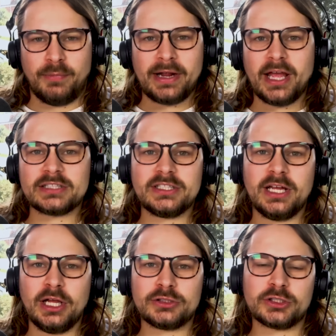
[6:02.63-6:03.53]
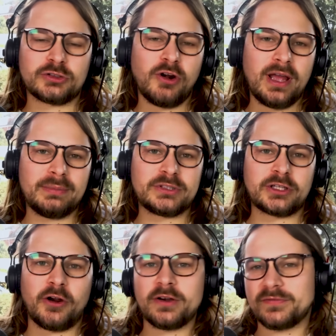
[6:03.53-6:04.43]
Brad Gerstner describes the
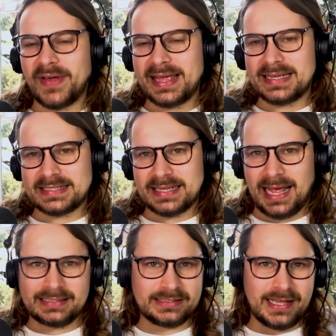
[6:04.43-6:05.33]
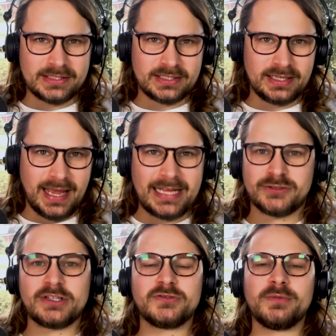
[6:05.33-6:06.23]
current phase as this a
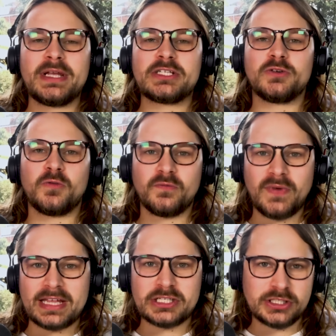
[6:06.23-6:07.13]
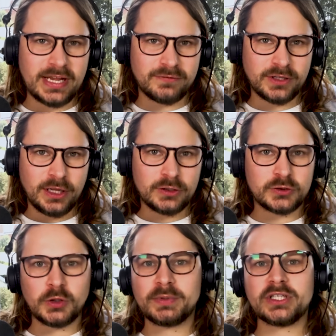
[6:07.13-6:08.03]
transformational phase shift
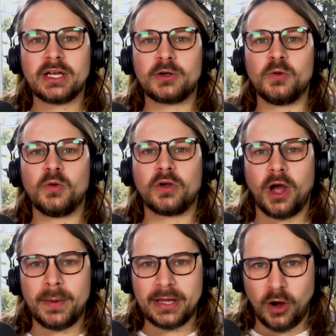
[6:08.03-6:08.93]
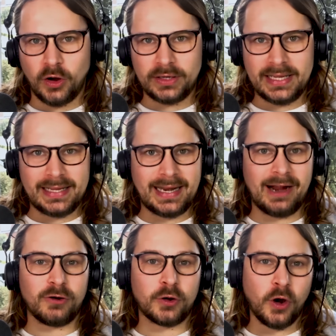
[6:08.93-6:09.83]
supercycle going on in
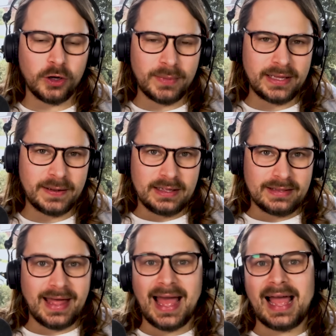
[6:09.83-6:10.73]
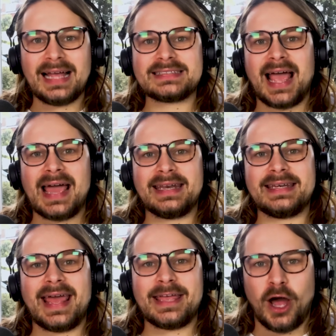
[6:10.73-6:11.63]
our economy that has
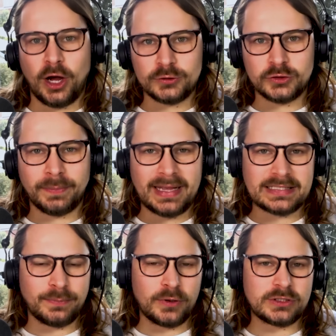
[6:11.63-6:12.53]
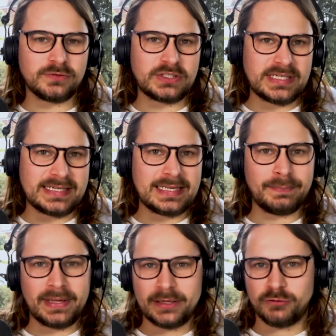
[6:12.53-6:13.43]
added 100 basis points of
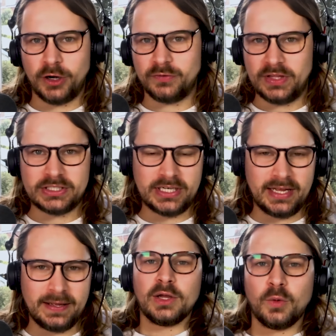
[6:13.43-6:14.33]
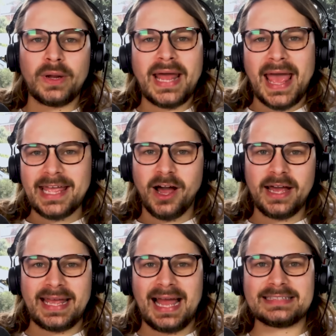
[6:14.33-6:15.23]
GDP growth this year. When
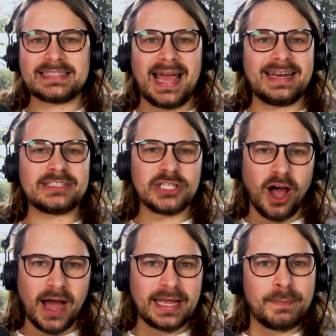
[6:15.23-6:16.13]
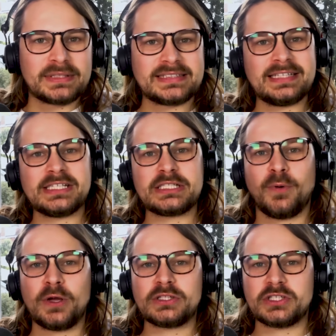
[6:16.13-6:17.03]
AI adds an entire percentage
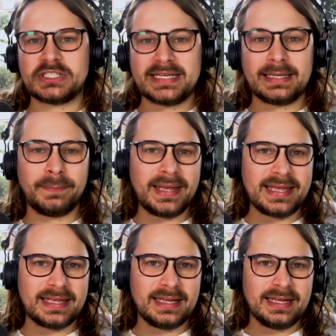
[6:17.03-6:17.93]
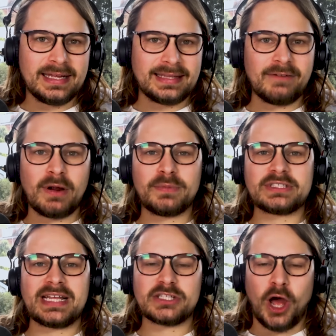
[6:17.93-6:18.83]
point to GDP, that
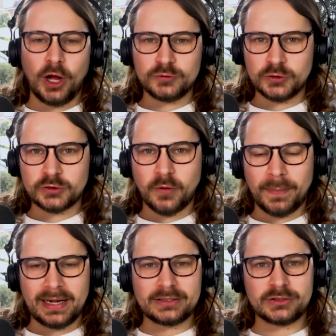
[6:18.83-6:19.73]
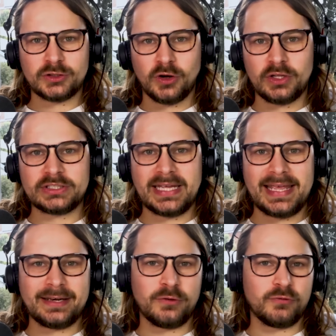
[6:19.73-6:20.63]
represents hundreds of billions of dollars
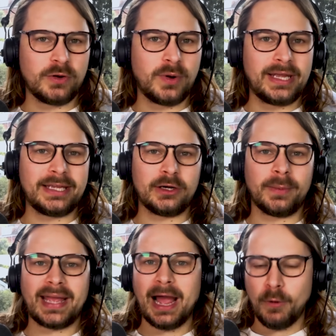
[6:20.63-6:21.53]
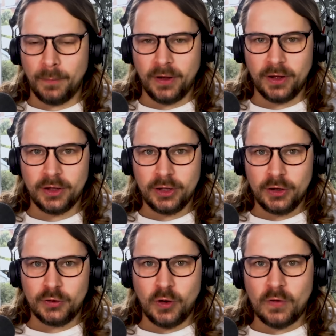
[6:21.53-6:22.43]
in real economic output,
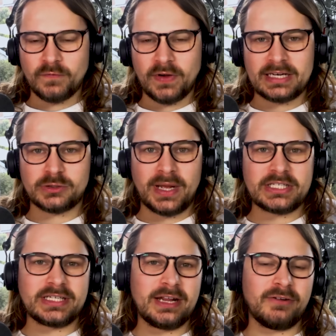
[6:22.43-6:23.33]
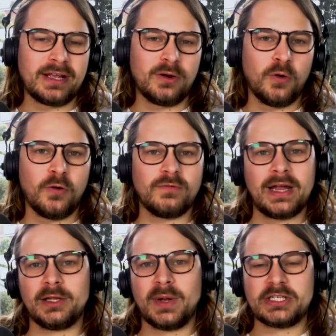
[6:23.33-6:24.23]
not financial engineering or
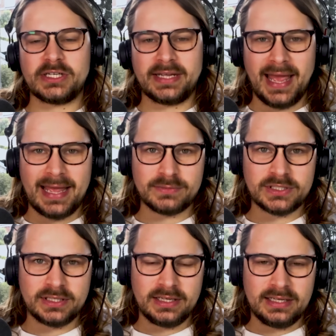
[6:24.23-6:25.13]
valuation games.